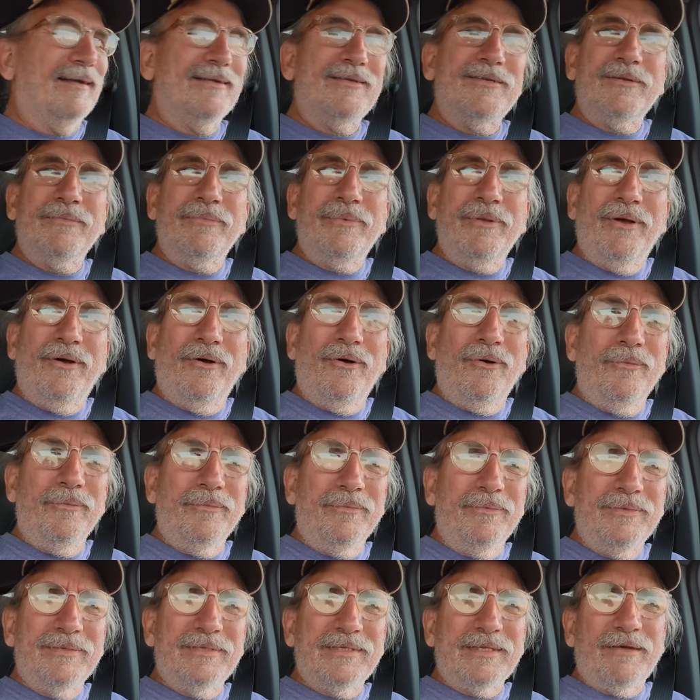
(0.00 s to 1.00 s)
Should be
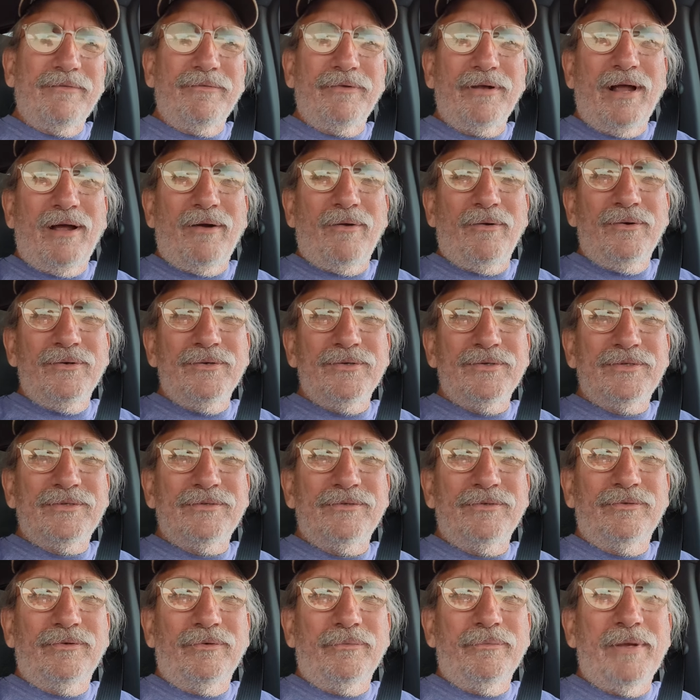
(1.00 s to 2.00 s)
home 7
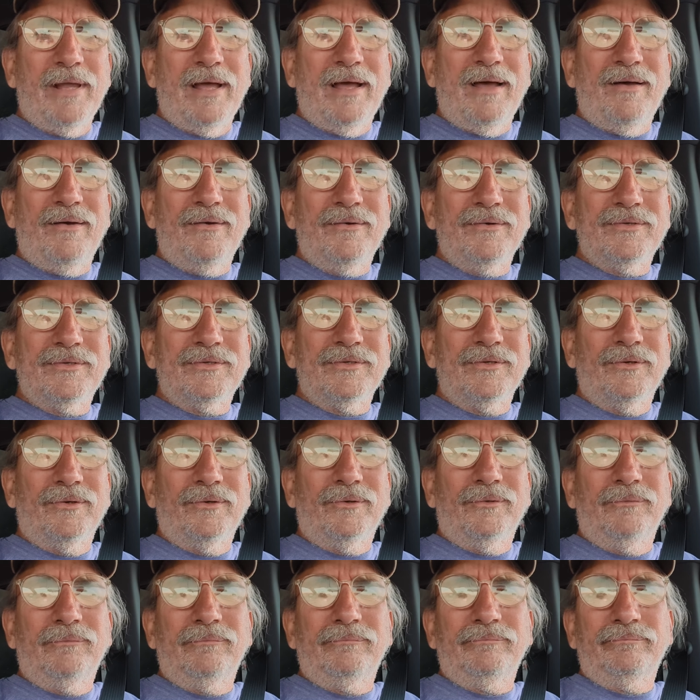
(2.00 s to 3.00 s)
hours from now,
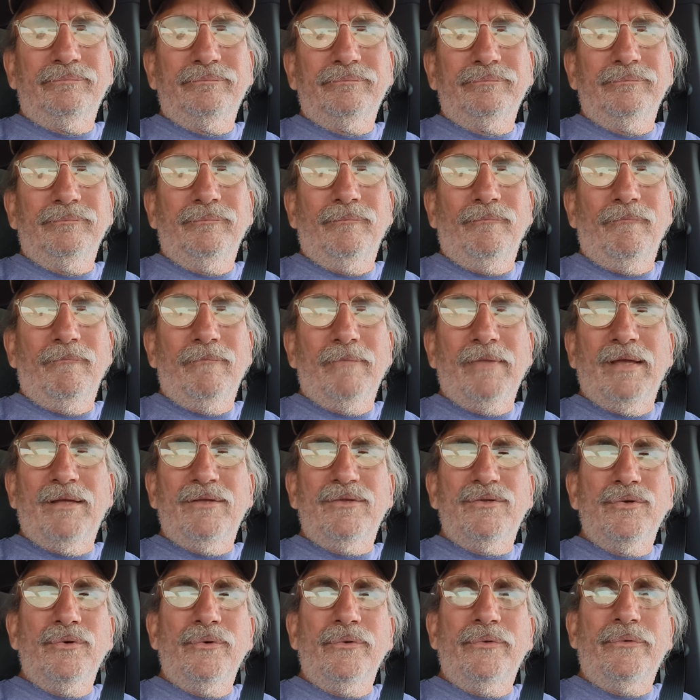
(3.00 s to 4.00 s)
so
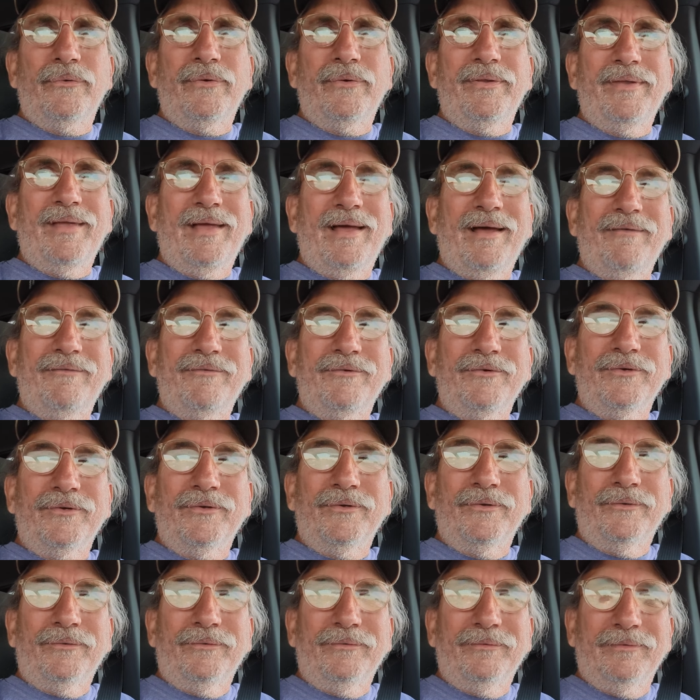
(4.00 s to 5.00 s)
2 or 3 in the
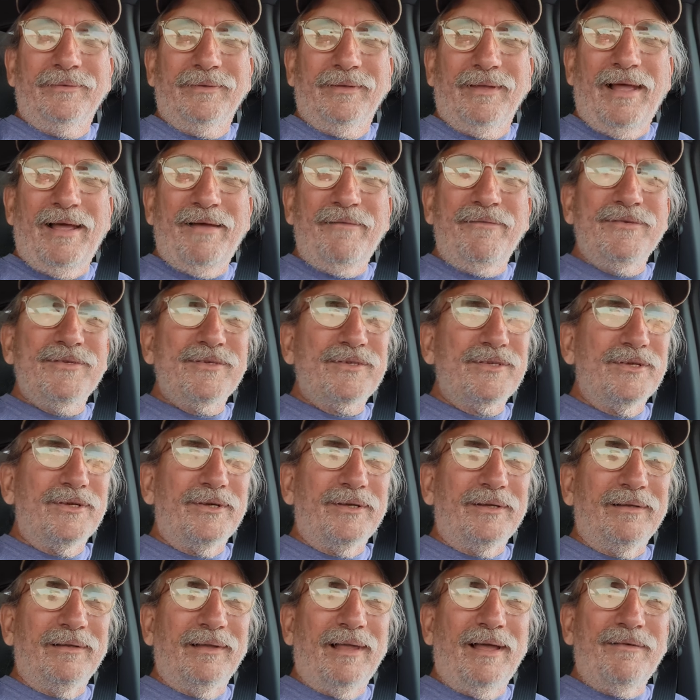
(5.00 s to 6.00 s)
afternoon. Life is
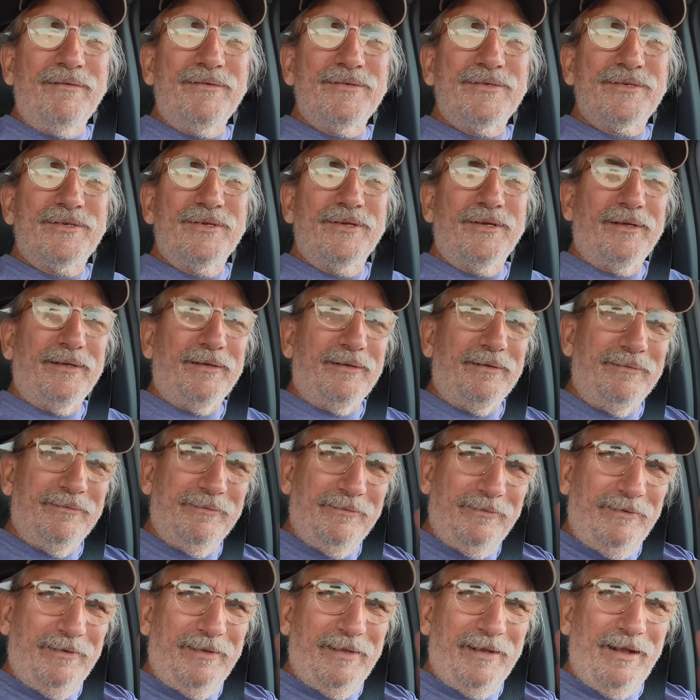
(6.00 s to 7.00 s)
good.
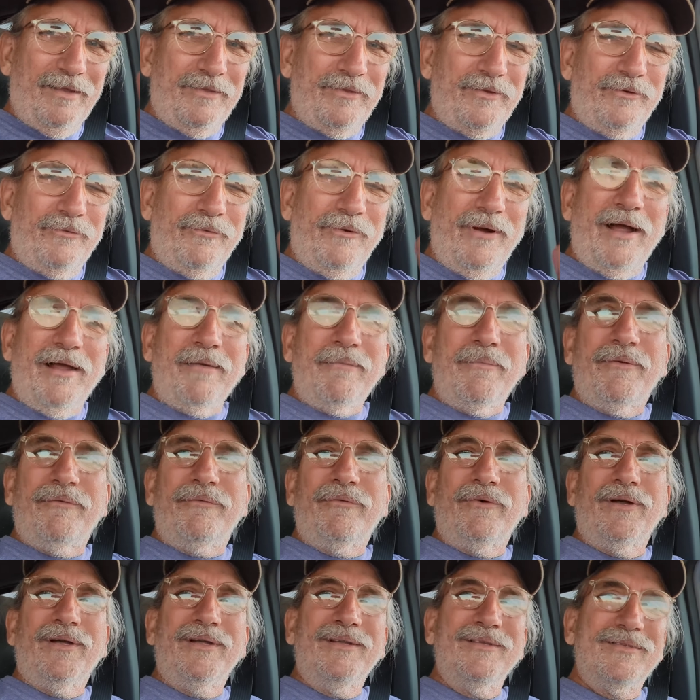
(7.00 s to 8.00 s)
Get out there and ride, my
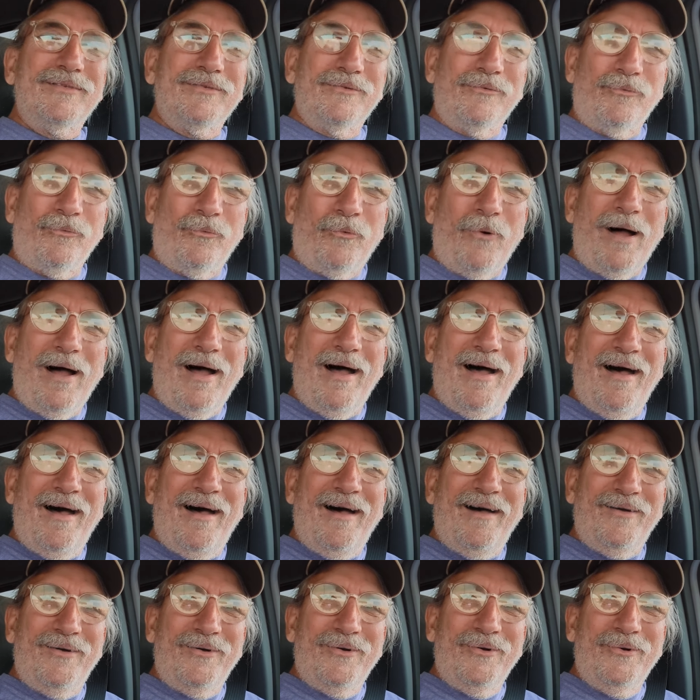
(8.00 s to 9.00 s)
friends.
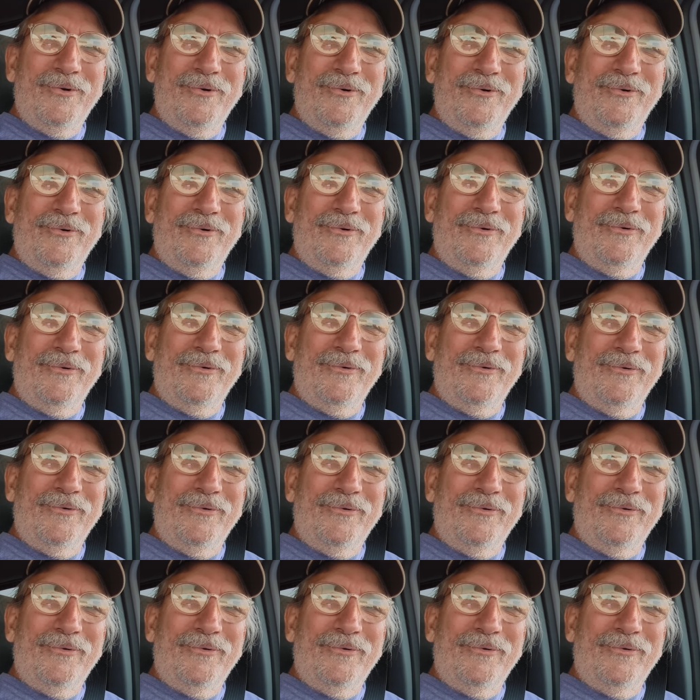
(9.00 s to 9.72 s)
Wahoo!